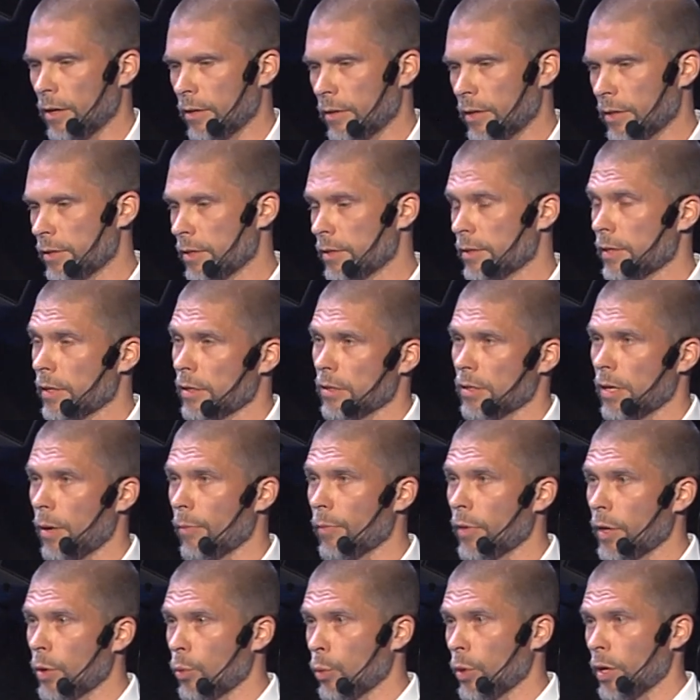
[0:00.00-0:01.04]
This is still
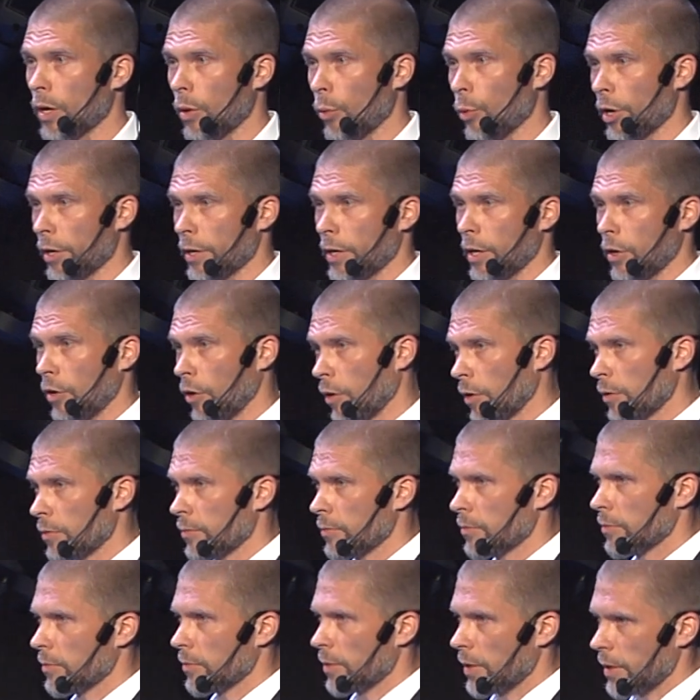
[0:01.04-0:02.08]
something we are working on.
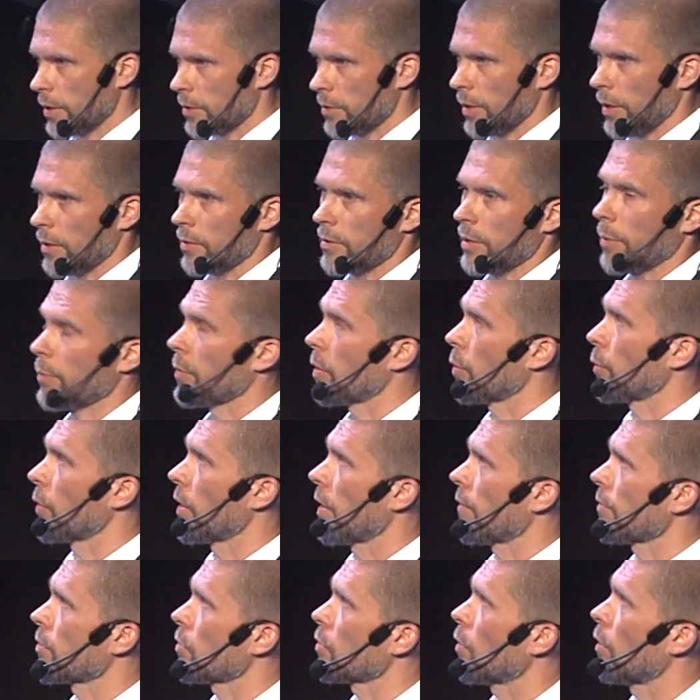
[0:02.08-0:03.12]
It's not something we
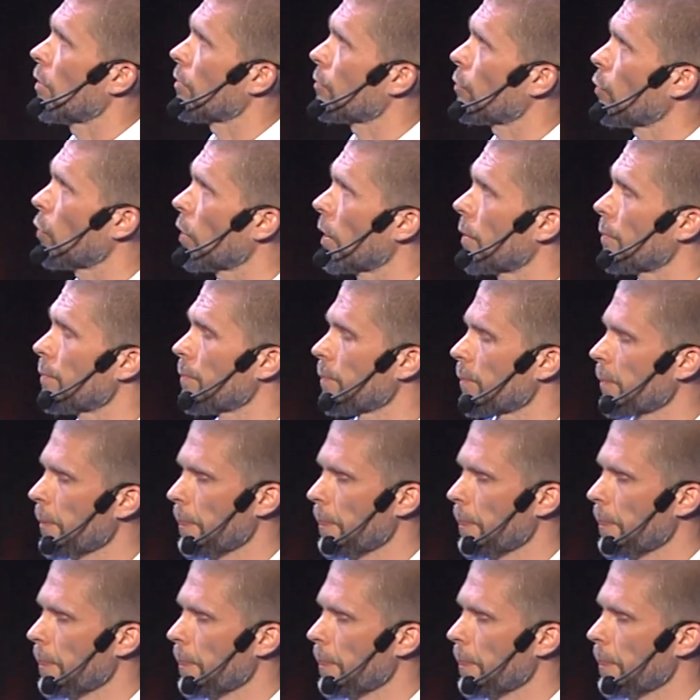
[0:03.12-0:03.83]
have solved fully.